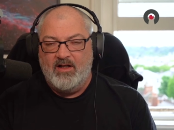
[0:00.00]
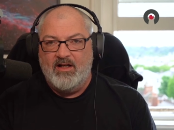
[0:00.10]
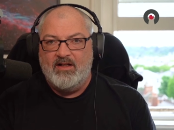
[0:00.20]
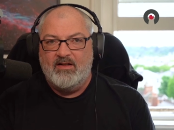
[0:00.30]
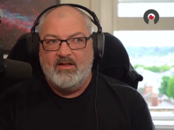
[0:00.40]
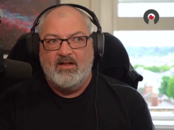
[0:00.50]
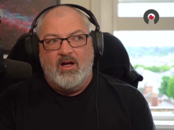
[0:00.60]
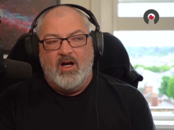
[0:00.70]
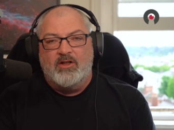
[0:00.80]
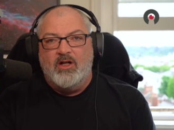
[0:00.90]
least
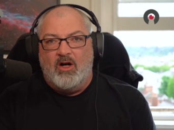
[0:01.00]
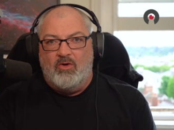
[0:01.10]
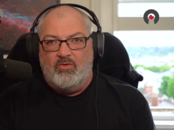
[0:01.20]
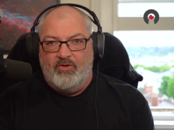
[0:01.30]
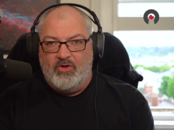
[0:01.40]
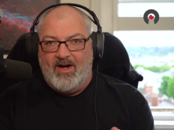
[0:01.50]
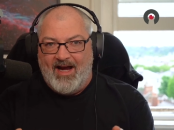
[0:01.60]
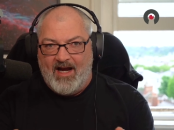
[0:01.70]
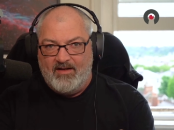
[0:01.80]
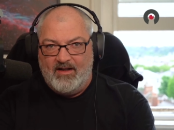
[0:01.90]
a goal that you're
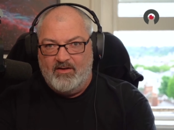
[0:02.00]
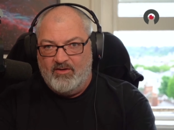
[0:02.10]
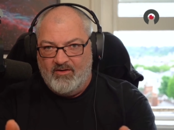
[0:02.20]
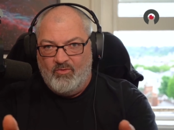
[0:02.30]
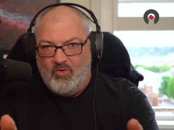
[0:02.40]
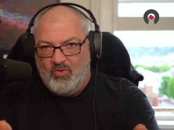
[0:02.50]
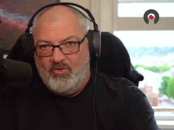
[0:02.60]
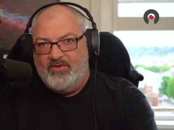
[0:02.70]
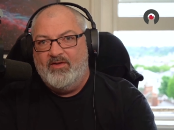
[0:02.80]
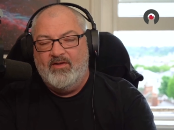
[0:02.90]
heading
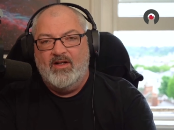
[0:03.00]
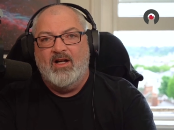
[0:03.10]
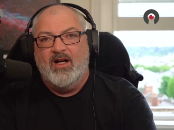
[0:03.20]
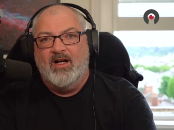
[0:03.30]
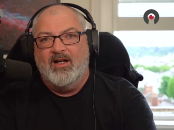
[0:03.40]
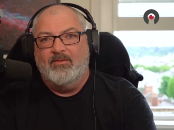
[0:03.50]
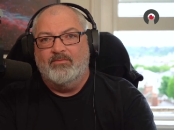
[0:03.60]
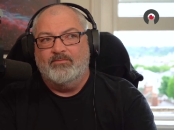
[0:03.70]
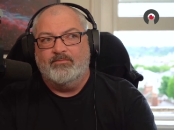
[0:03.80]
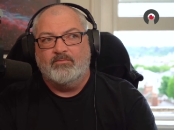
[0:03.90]
towards.
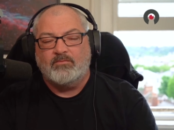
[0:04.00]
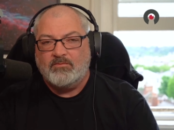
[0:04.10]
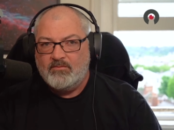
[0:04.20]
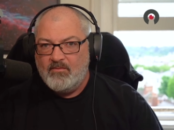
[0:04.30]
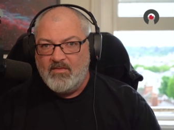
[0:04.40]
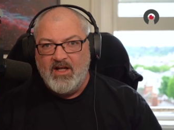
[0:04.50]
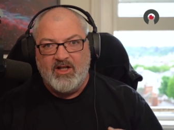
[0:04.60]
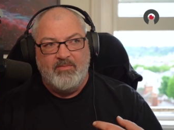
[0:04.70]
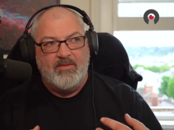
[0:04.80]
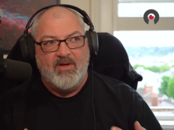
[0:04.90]
Um, it
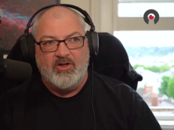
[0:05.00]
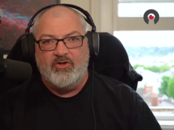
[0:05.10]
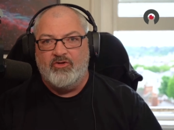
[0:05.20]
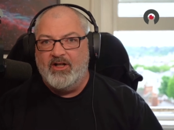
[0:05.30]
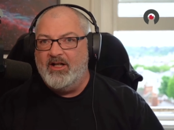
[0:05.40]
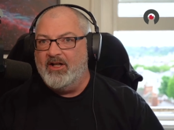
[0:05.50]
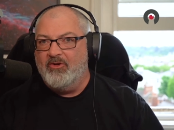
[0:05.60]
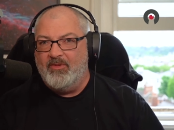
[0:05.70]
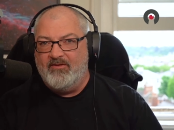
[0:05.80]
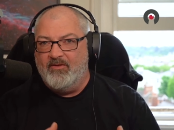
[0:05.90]
could be monetary. It
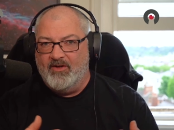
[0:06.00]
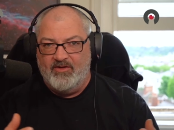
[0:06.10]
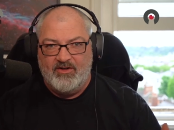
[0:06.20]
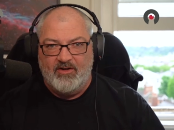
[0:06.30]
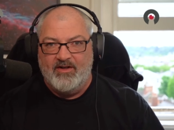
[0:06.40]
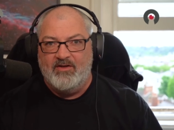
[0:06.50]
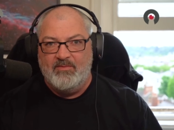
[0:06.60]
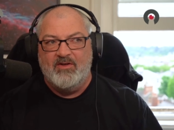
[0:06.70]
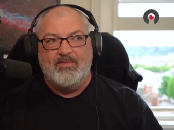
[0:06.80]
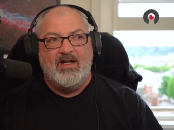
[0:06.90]
could be from a size
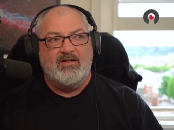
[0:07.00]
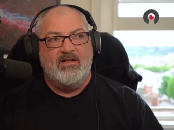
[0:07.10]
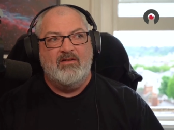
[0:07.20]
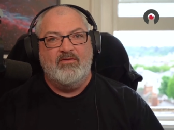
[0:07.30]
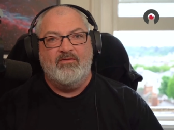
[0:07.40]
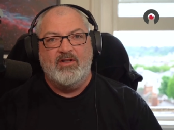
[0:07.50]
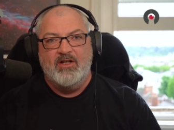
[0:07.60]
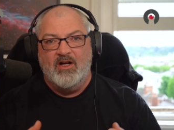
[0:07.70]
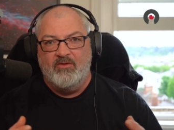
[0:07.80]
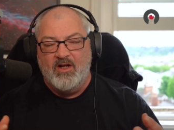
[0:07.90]
perspective. You
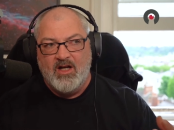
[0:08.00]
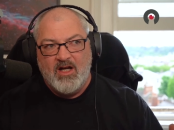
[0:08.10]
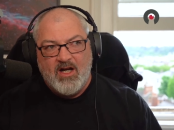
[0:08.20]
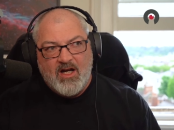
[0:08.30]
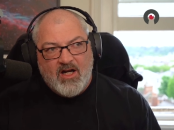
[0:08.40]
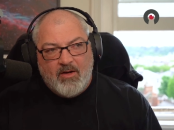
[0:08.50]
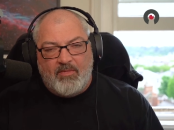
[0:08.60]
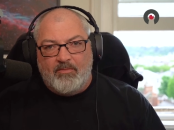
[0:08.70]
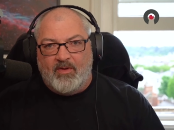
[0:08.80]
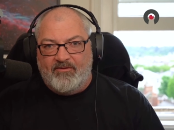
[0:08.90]
know.
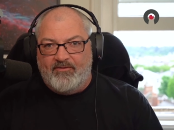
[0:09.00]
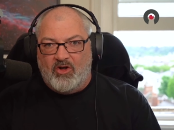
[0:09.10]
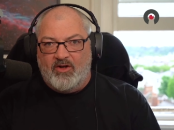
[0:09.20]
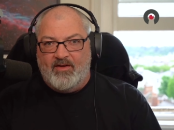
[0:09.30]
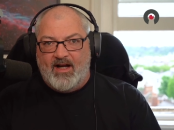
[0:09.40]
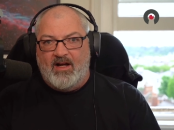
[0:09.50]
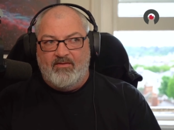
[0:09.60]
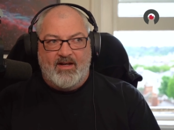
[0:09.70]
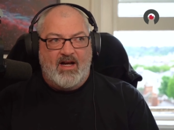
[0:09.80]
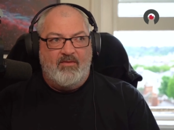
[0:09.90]
But, but follow that
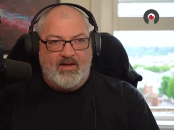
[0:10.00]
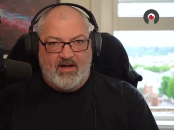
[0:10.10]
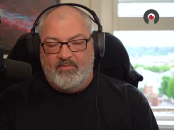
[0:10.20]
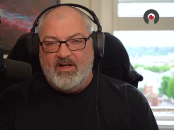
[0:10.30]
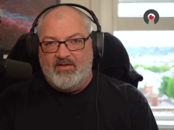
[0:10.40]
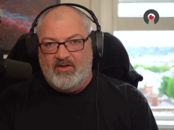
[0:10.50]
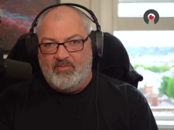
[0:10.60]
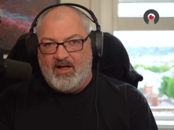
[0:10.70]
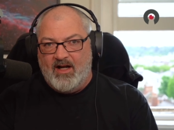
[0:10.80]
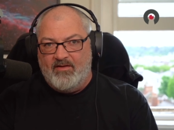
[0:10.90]
that that business
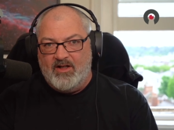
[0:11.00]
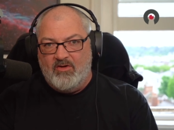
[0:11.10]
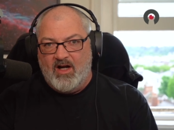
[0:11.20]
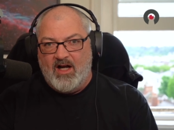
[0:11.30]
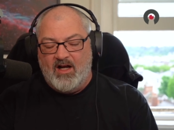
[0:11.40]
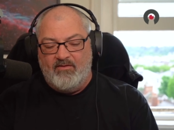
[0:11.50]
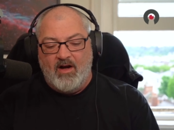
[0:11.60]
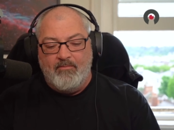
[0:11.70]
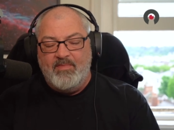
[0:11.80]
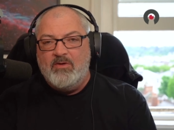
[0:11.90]
plan that you have
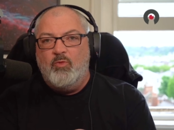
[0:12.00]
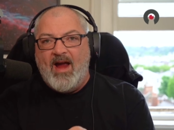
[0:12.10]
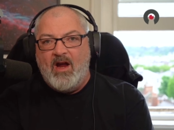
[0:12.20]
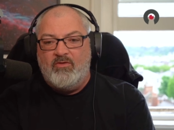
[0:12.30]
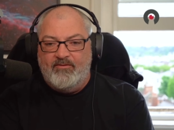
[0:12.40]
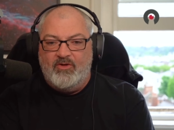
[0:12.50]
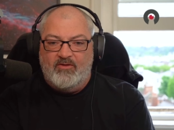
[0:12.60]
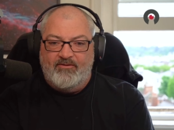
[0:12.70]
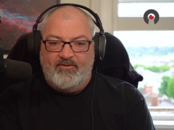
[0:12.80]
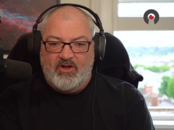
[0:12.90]
and beware of
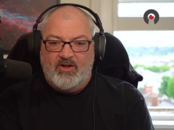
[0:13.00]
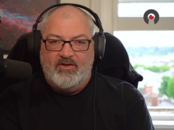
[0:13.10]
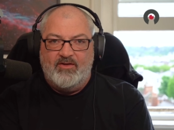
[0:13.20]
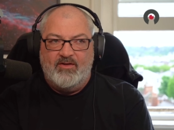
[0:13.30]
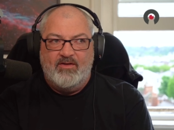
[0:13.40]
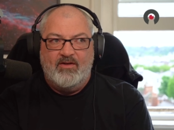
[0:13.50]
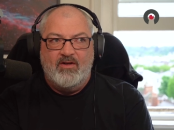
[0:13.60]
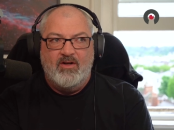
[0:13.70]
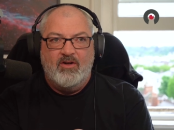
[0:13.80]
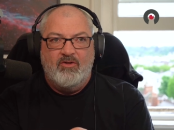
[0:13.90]
your first
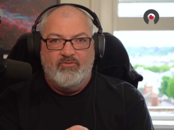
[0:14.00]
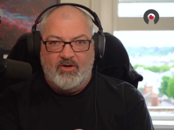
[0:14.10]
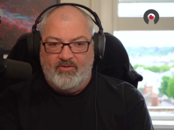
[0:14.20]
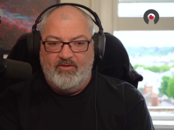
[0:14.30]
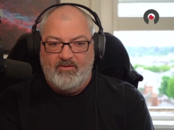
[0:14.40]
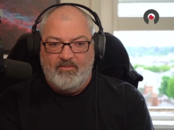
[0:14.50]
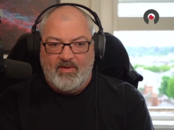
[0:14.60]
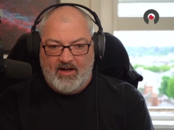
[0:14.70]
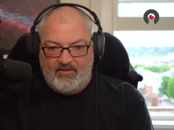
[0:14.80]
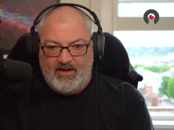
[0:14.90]
growth
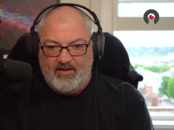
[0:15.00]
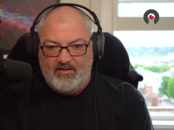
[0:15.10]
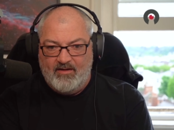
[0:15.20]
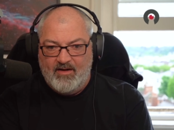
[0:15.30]
period